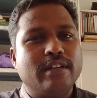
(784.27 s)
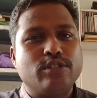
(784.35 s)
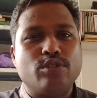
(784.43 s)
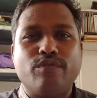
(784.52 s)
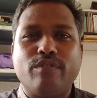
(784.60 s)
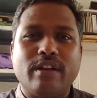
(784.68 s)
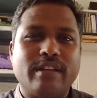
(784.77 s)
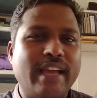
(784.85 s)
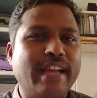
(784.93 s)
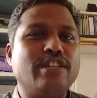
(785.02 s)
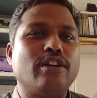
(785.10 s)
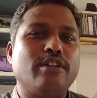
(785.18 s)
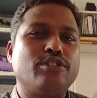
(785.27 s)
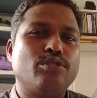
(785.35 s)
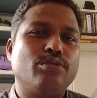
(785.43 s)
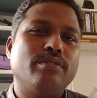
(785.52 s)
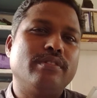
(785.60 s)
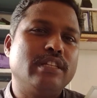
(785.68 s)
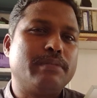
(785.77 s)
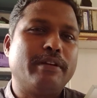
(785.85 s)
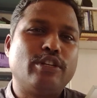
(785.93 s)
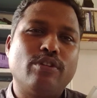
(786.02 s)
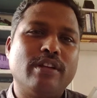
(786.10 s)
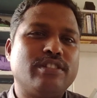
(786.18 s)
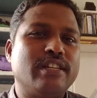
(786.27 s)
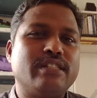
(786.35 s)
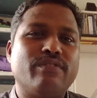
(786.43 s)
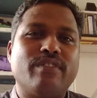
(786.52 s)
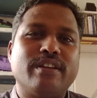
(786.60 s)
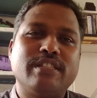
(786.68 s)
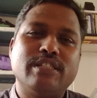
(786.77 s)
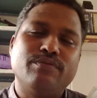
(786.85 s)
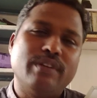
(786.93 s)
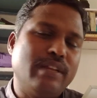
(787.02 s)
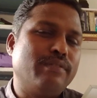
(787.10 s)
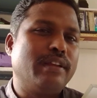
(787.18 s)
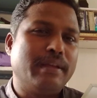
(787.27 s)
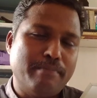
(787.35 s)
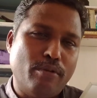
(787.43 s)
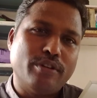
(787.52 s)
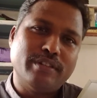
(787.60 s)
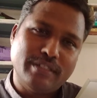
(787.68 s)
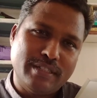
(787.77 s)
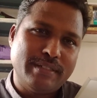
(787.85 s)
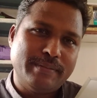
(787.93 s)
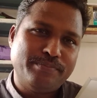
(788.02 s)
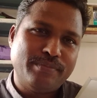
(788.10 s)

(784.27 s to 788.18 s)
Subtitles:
So for gait also, this particular stretch reflex is very, very important.